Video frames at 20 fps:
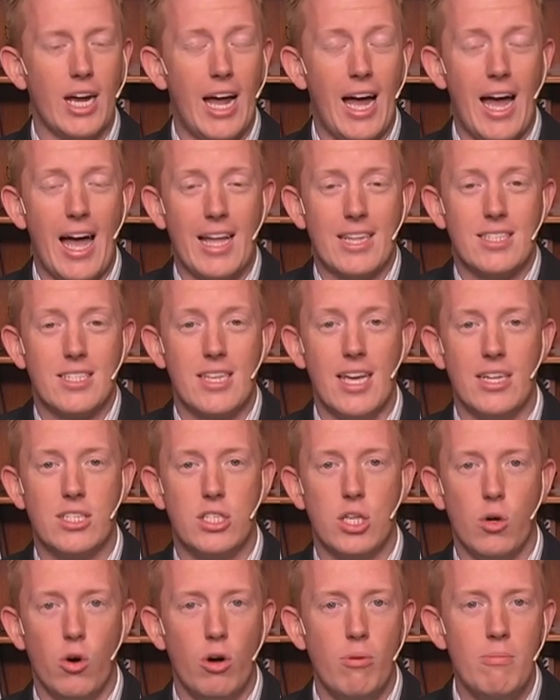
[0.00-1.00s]
I said
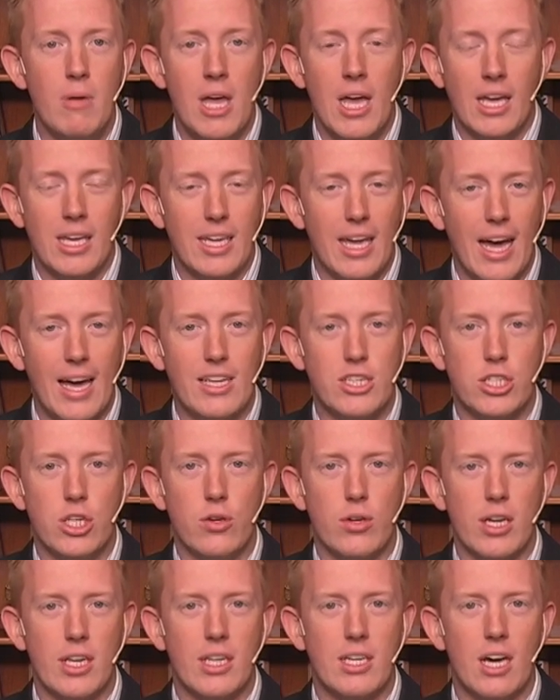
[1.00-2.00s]
to them, "Yes, you
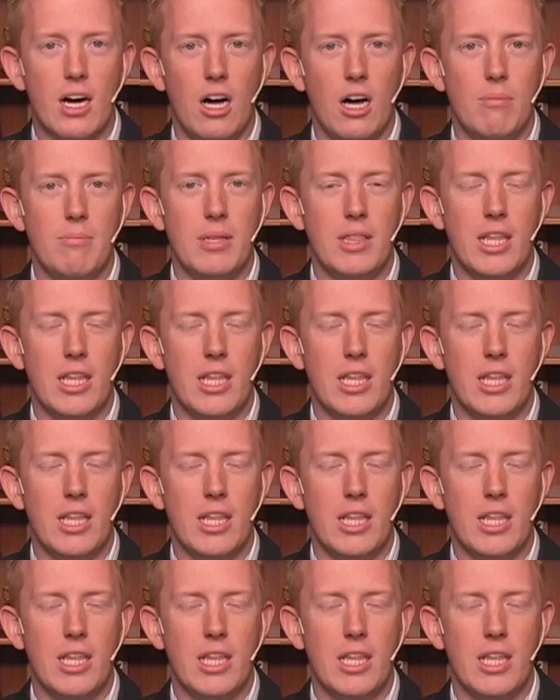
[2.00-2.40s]
can come."